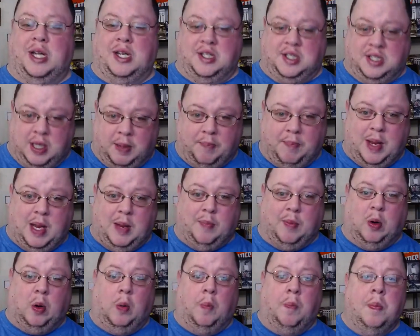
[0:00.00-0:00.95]
Some
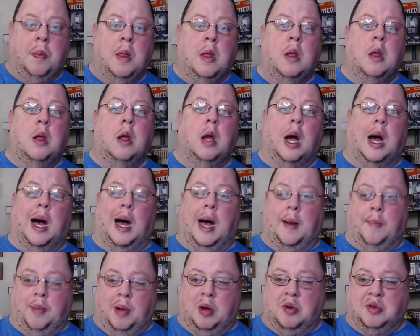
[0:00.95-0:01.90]
people
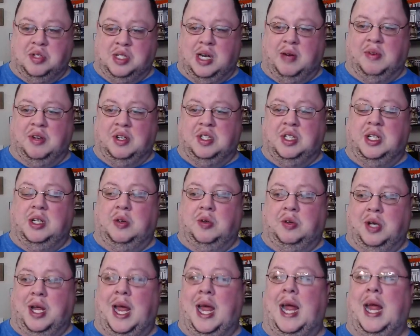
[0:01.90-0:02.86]
post every single
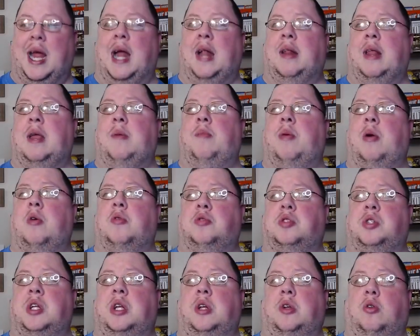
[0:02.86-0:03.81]
day and they post
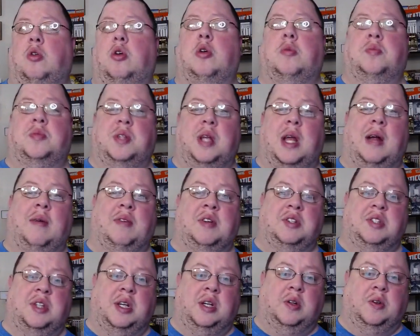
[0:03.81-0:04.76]
in groups every
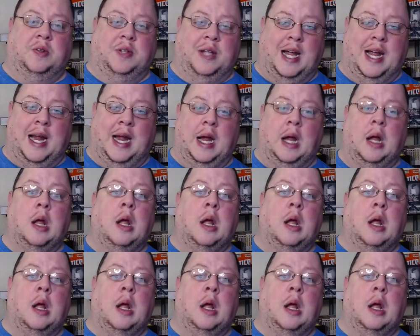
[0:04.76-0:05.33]
single day.